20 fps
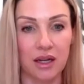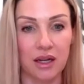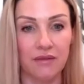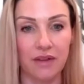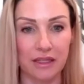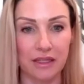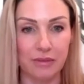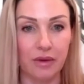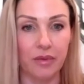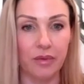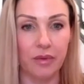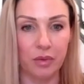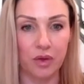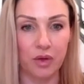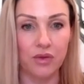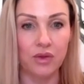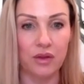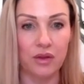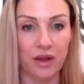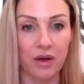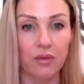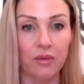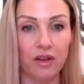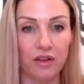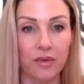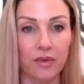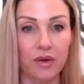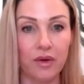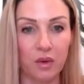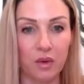investment proposal that
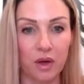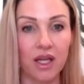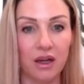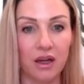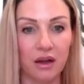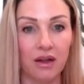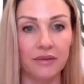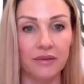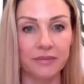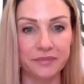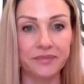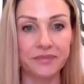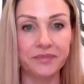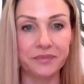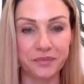we've been working on.